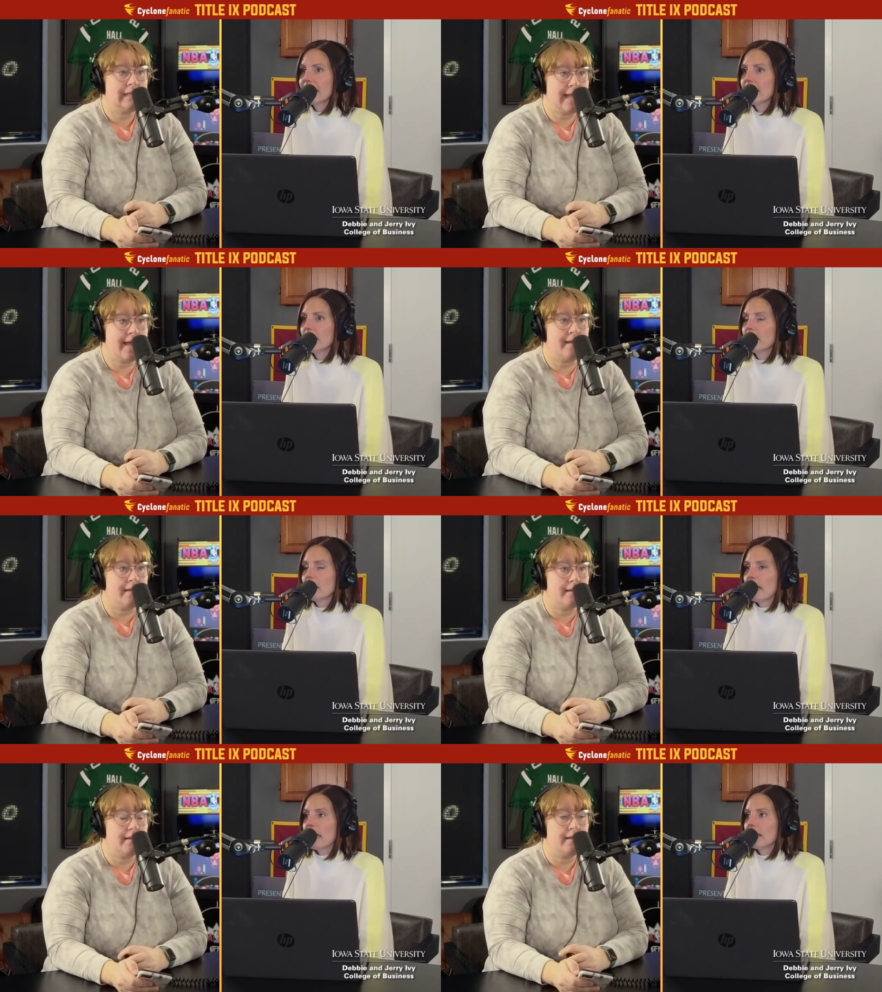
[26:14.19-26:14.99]
Speaker 1: Yeah
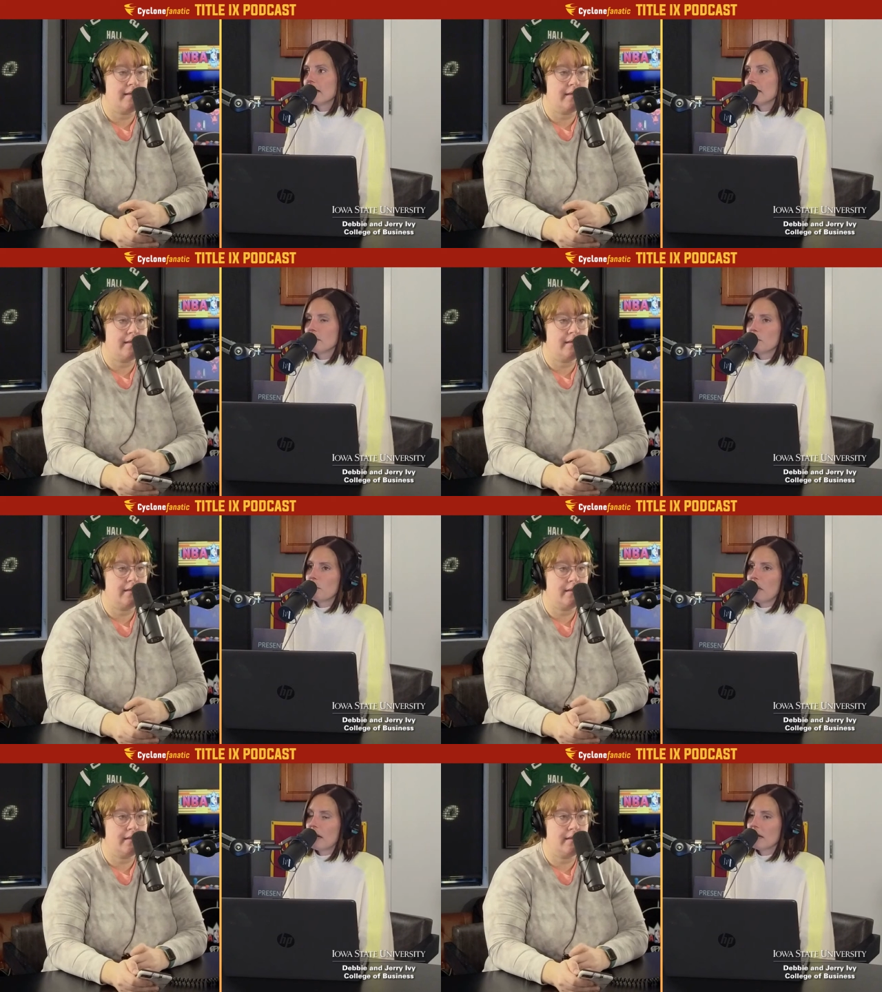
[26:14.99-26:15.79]
and
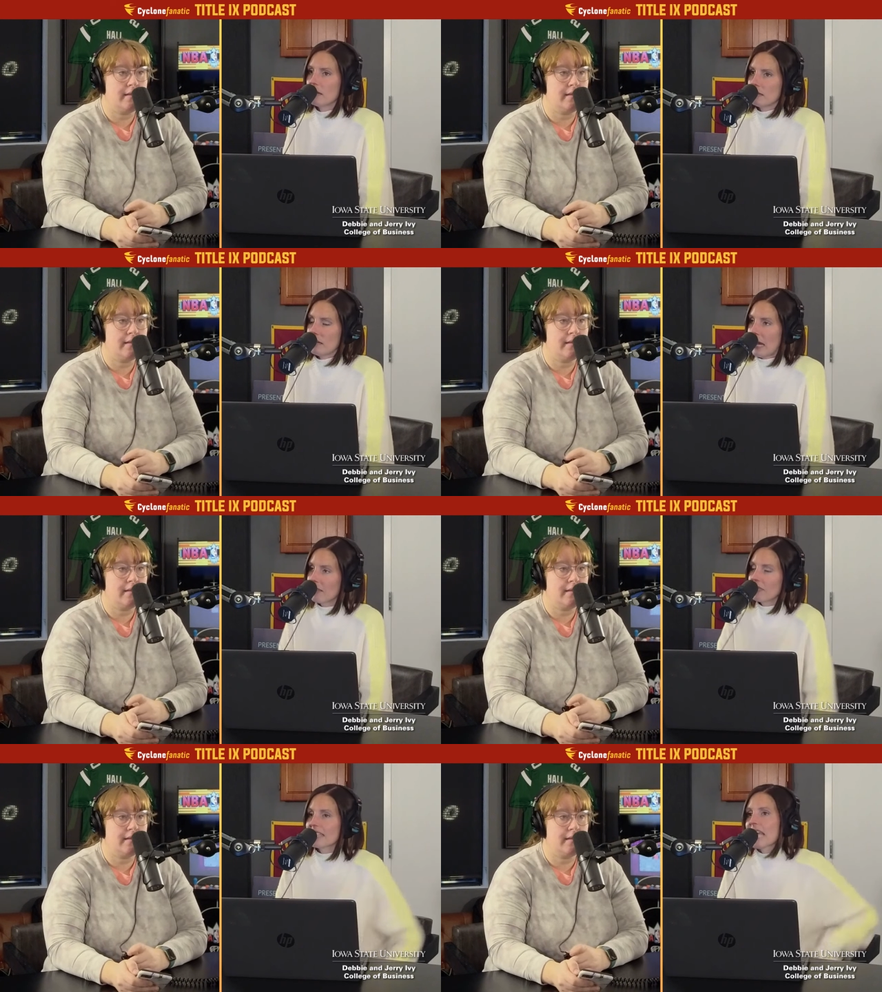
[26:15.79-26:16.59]

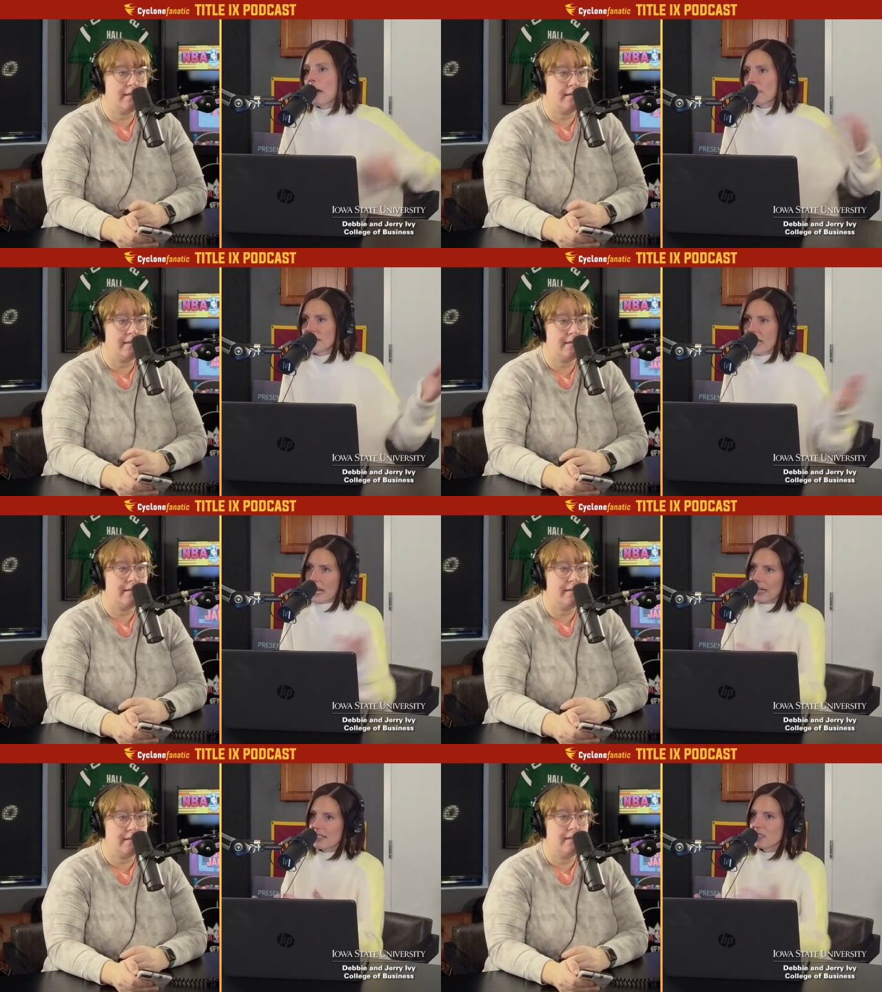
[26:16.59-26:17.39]
that's happened
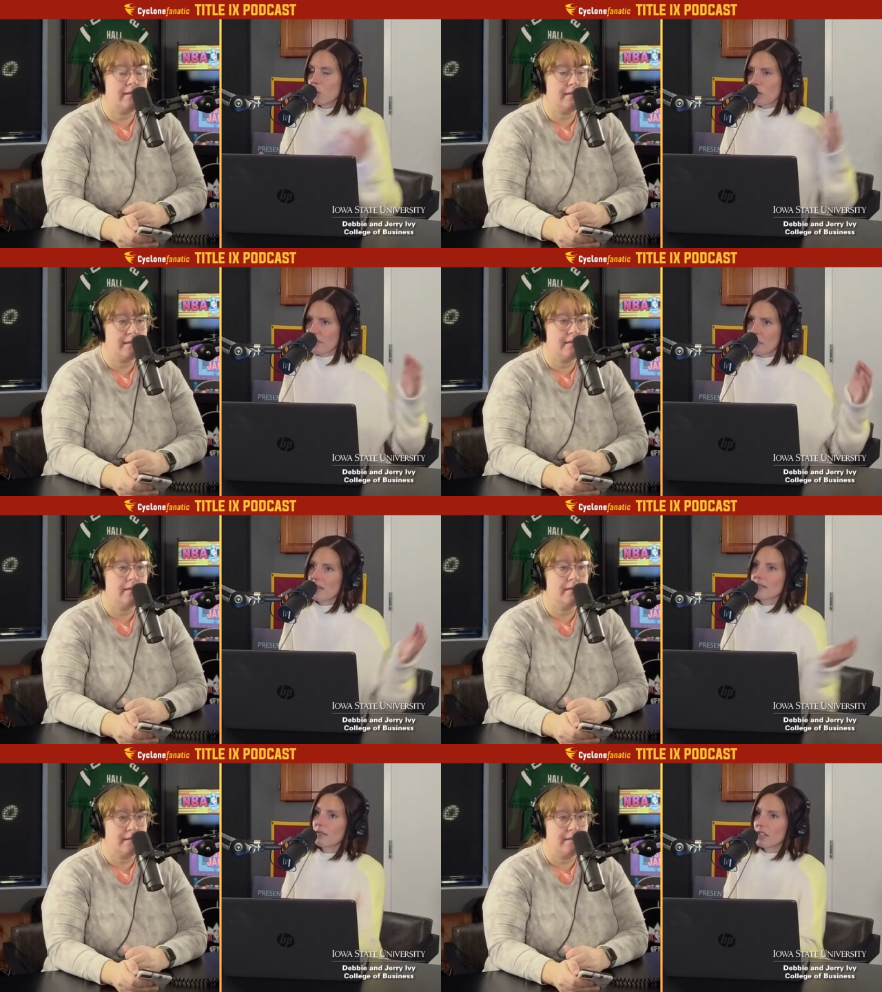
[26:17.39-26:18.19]
as more females
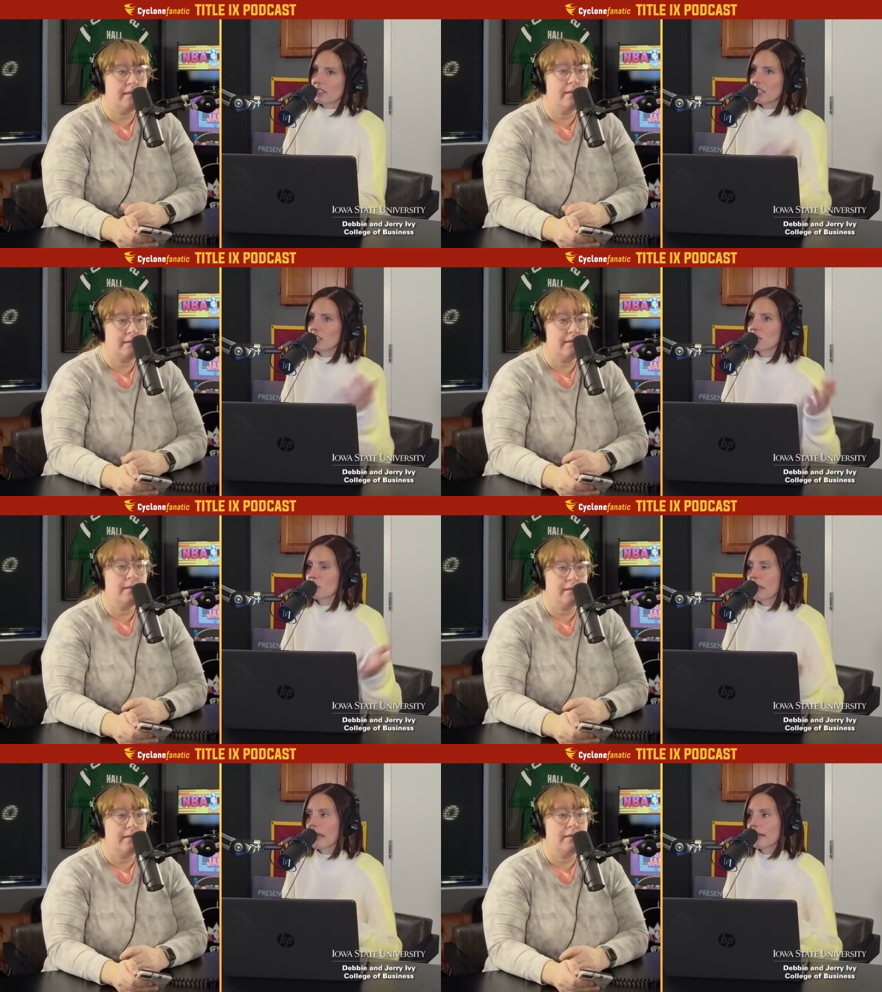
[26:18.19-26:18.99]
have continued to
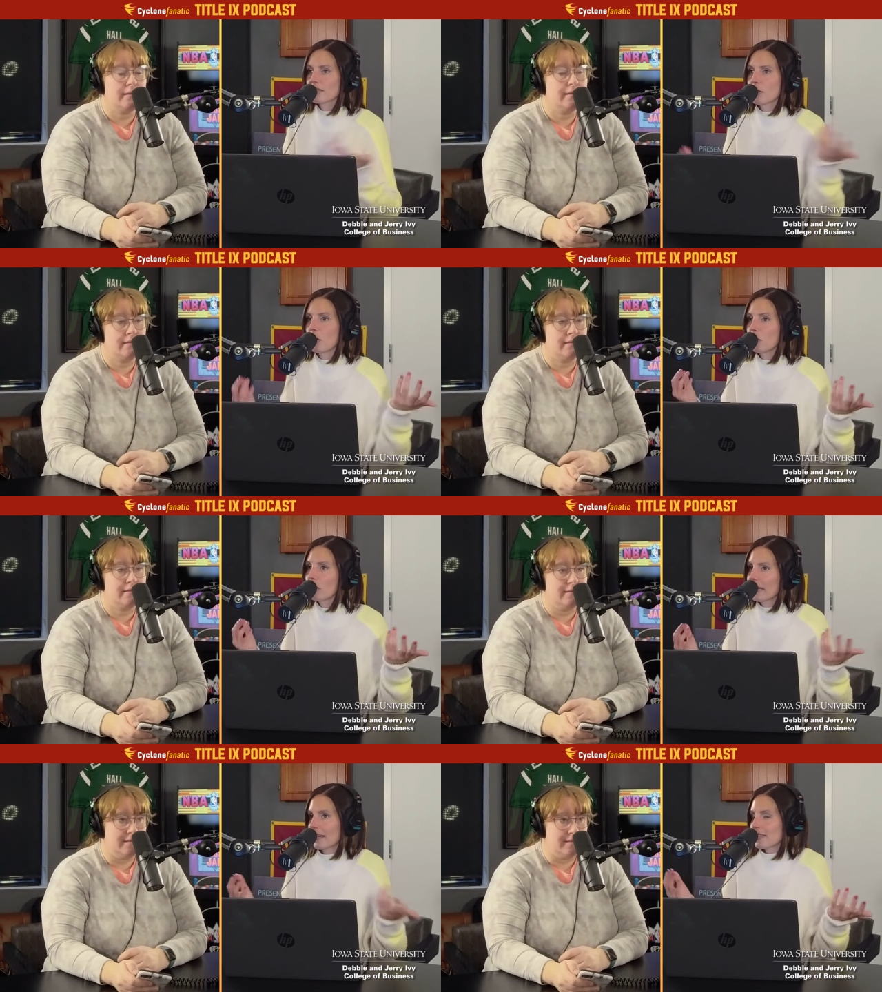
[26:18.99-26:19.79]
play. So
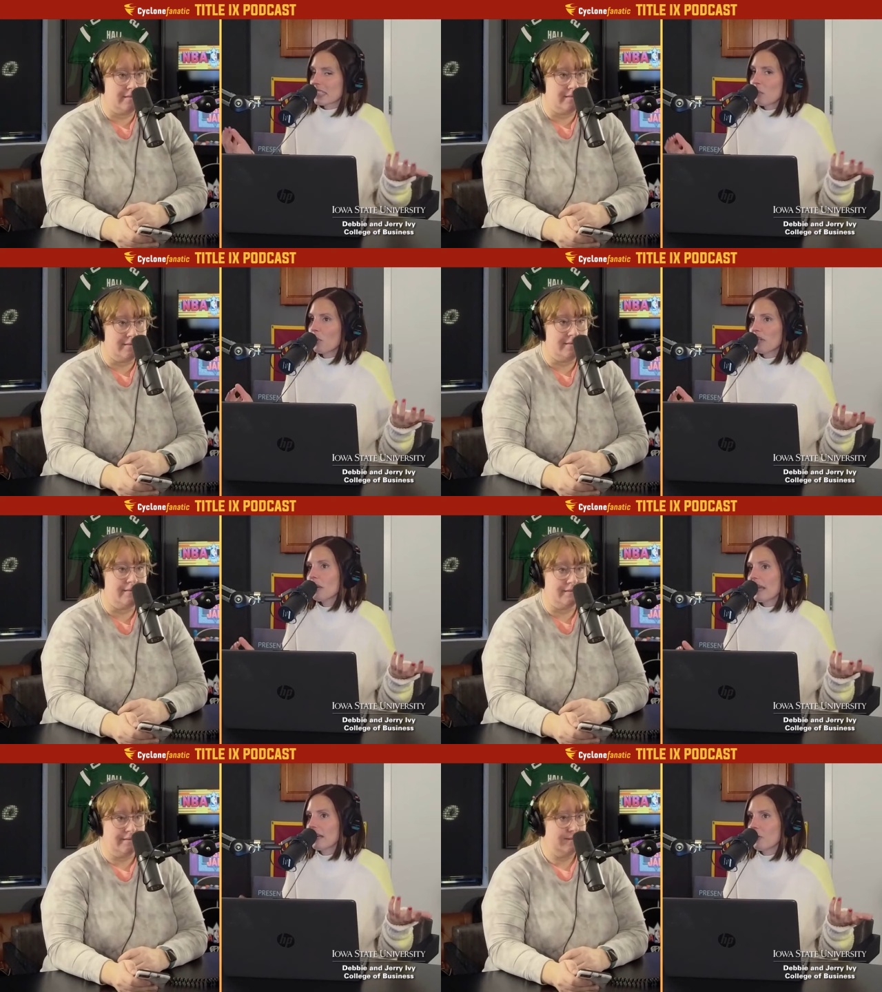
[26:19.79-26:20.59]
like at some point you
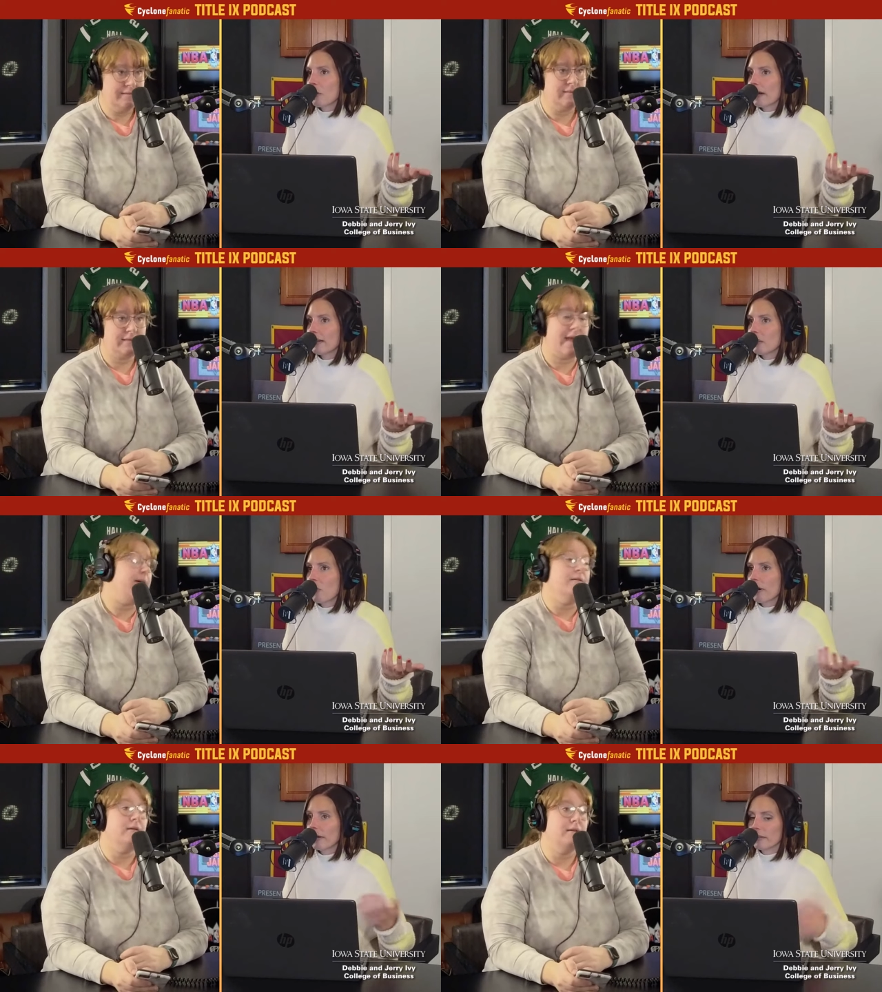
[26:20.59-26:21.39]
can't ignore it
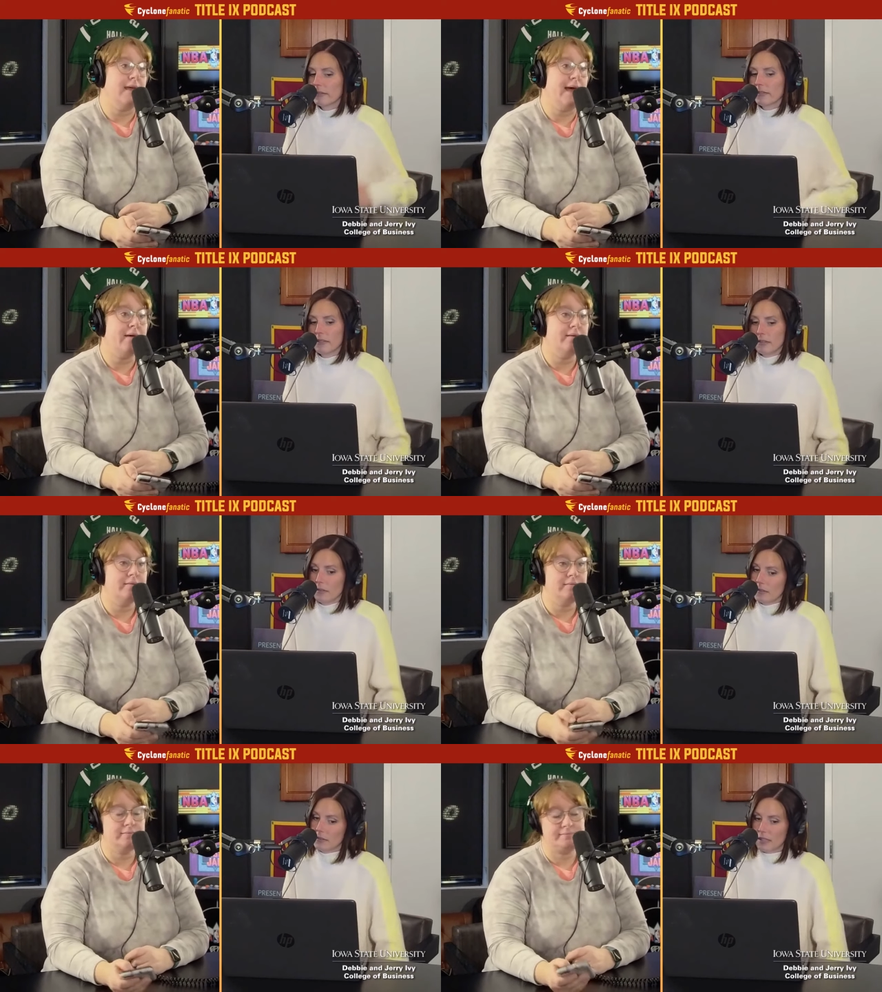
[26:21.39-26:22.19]
anymore. Yeah. yeah.
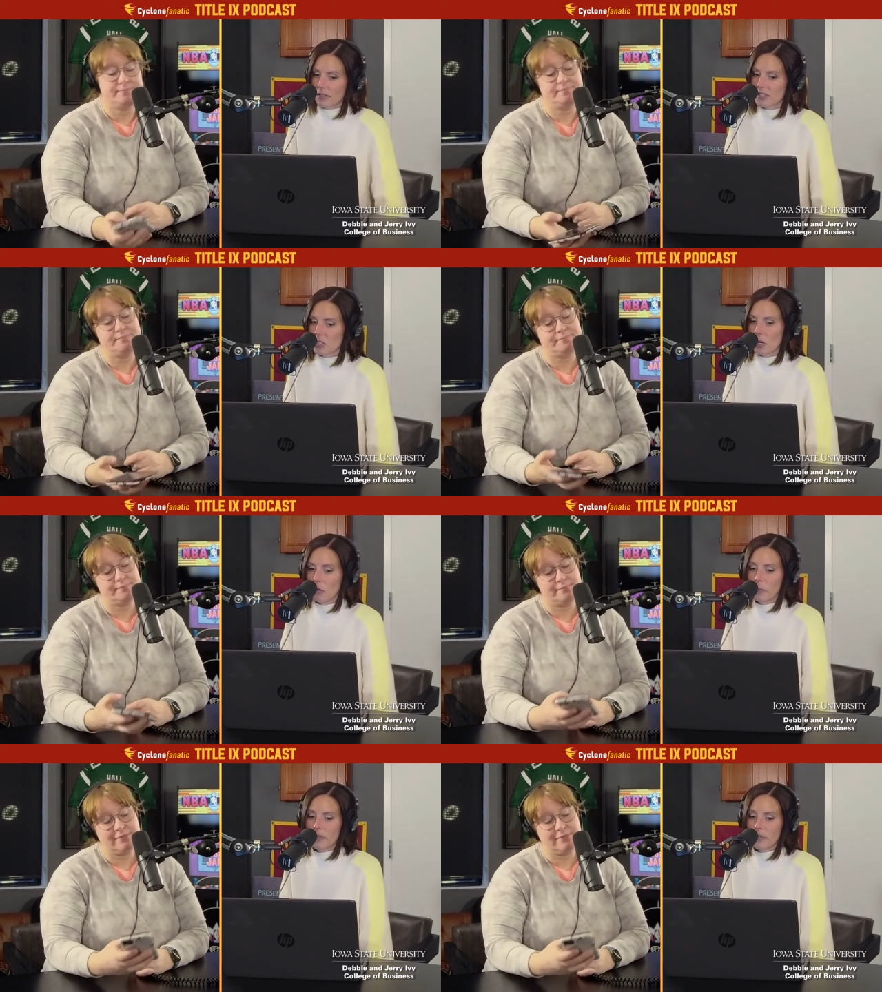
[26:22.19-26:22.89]
At least you hope.